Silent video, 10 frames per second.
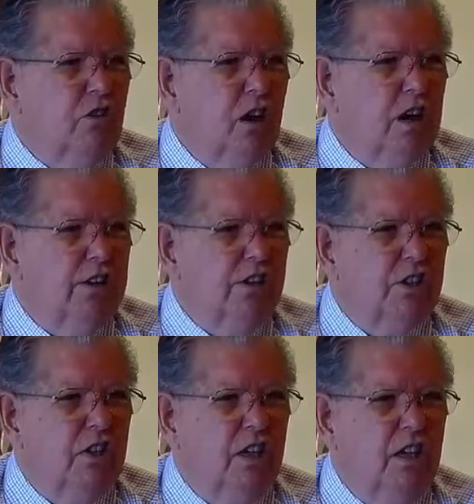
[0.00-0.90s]
Christ.
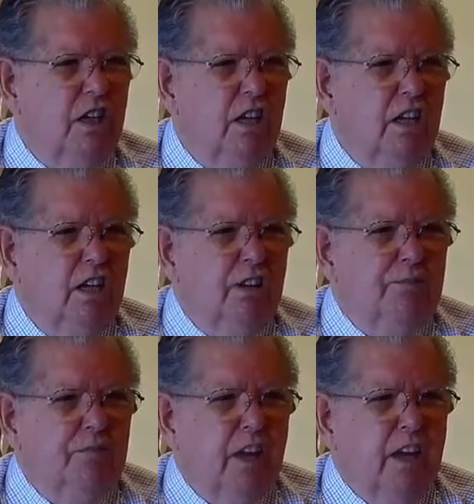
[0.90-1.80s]

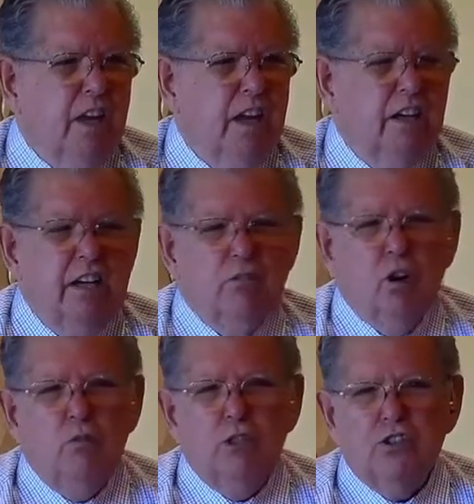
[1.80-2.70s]
And, and in
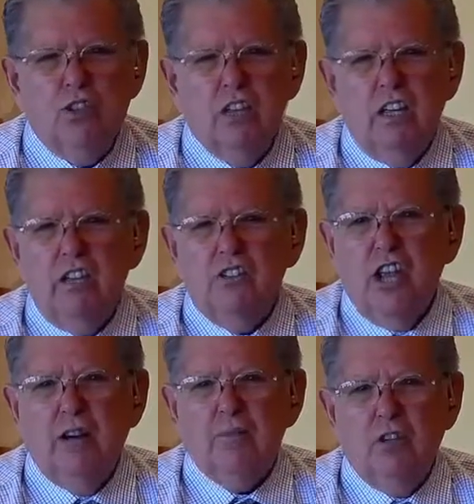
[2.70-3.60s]
Romans, the 8th
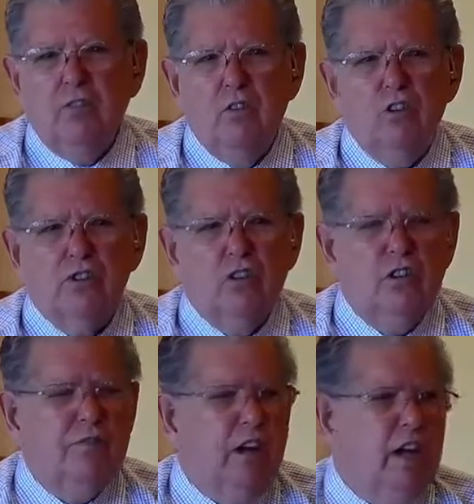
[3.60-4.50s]
chapter, verse
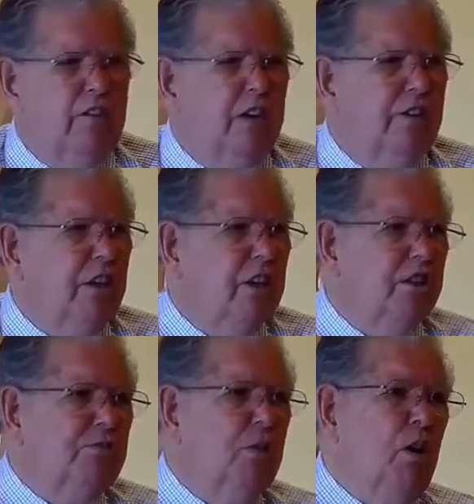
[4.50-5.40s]
35, I think it is,
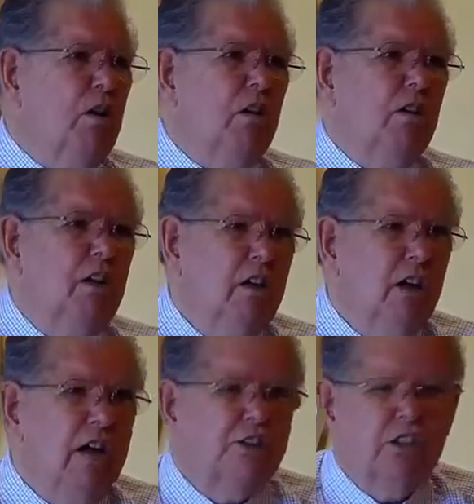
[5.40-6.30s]
Paul
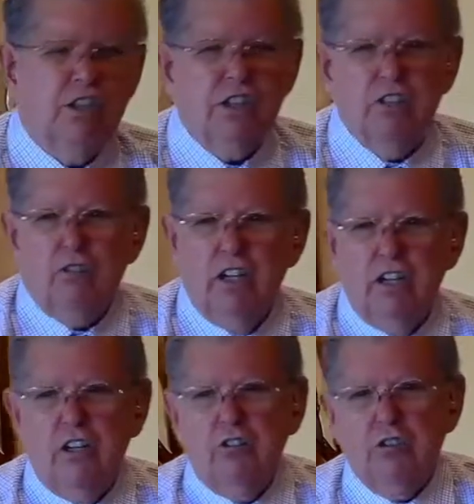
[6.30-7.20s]
asks this
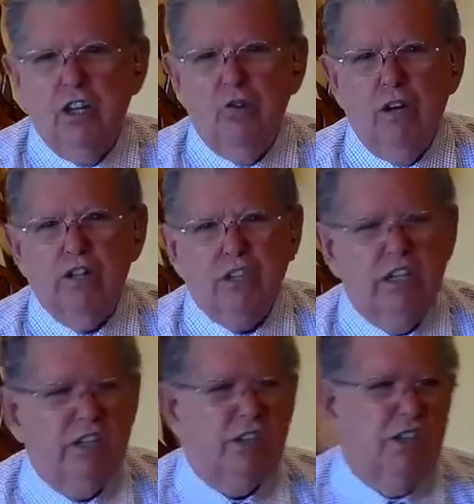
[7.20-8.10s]
interesting question.
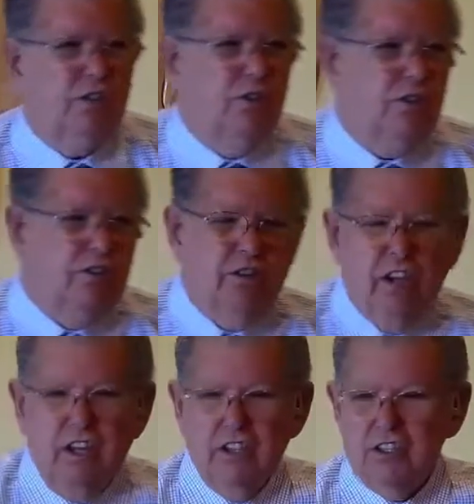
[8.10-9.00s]
He says, who can
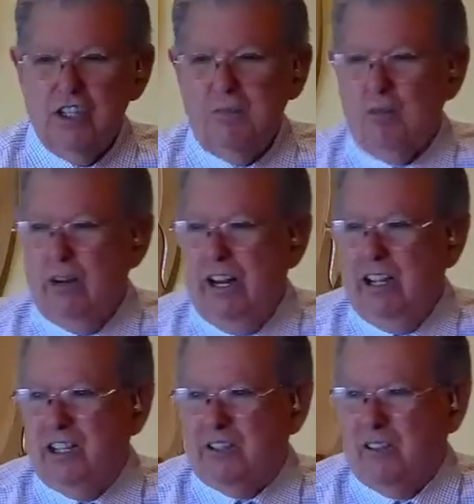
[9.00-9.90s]
separate
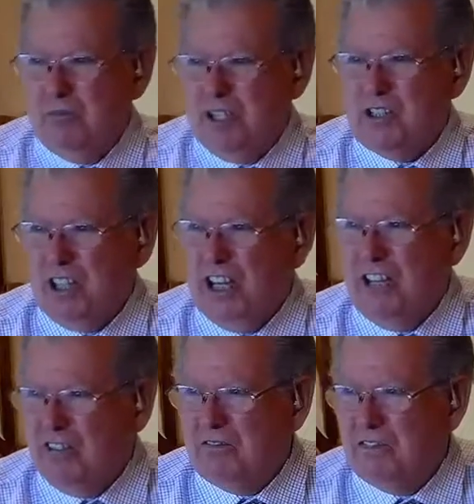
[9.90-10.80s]
us from this love?
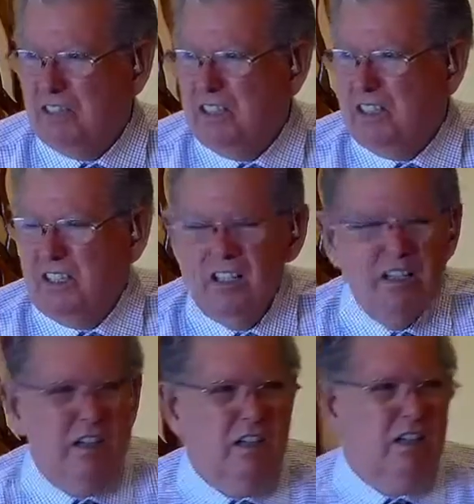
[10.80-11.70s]

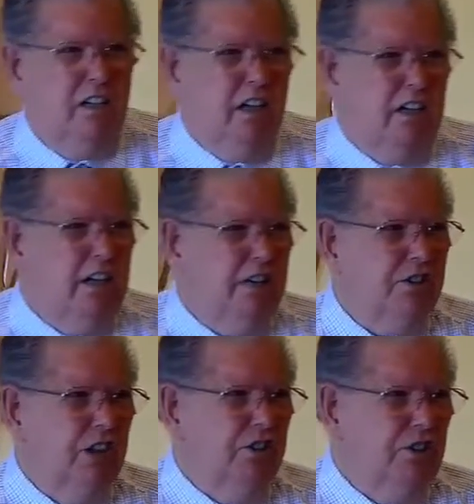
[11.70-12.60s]
And then he
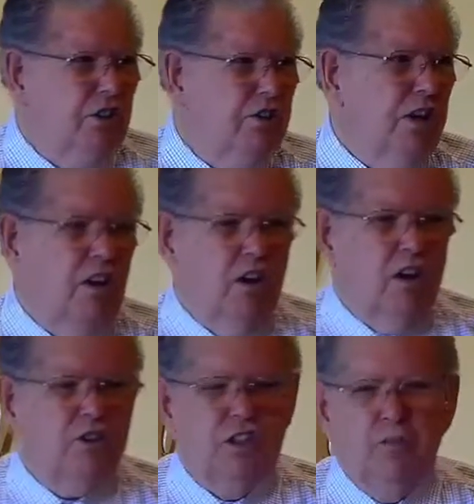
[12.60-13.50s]
says, you know, can
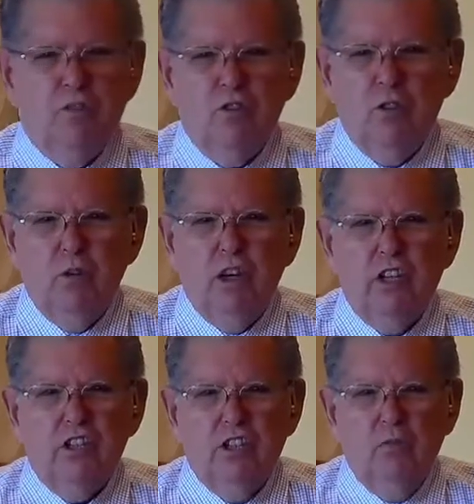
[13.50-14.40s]
hardship and
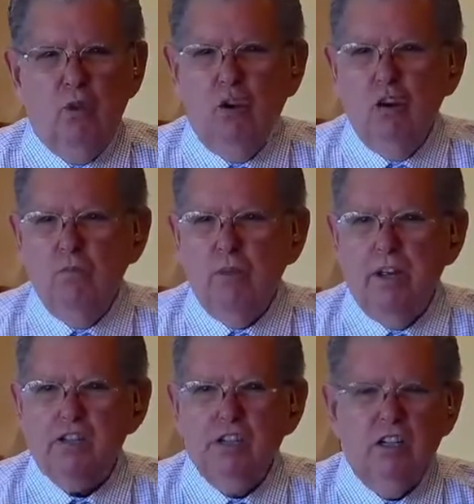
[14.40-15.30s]
tribulation and war and
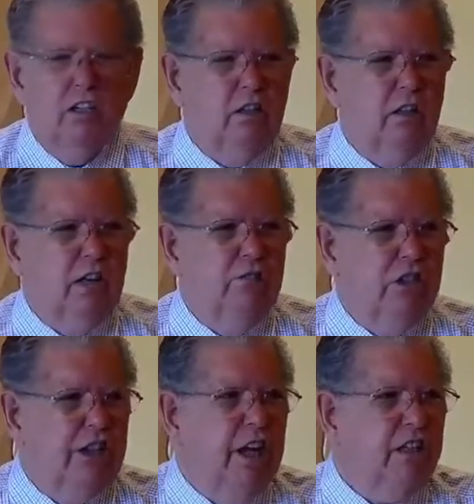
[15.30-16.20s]
pestilence and even
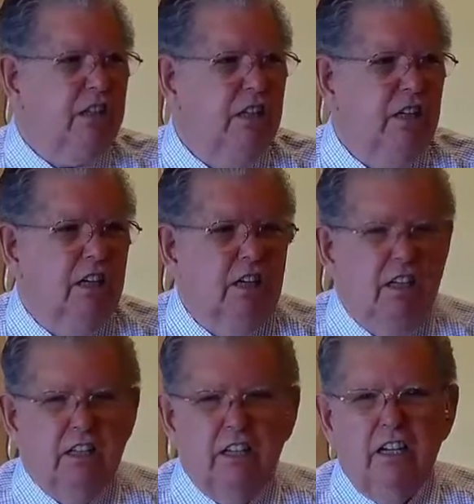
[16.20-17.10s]
death?
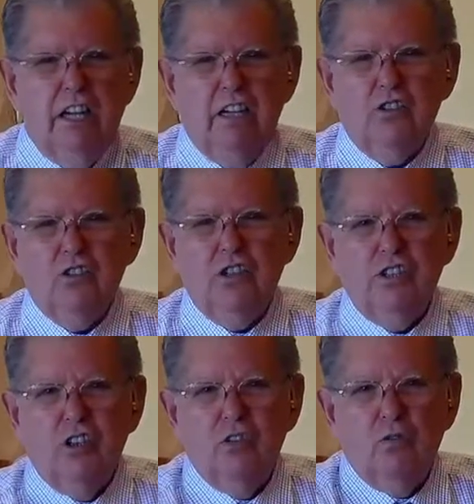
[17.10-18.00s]
And then he answers his
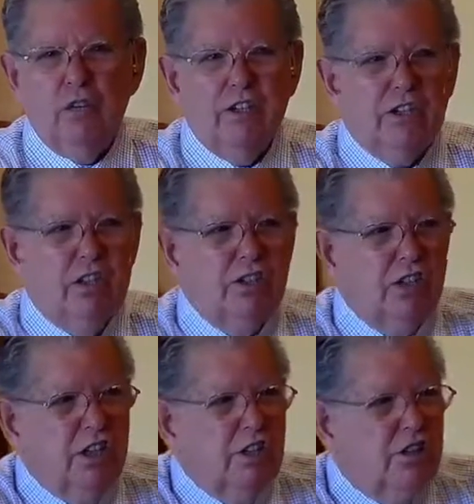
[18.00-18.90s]
own question. He
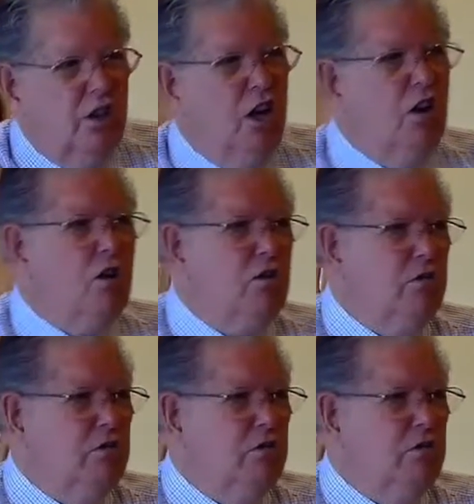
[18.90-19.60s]
says, no,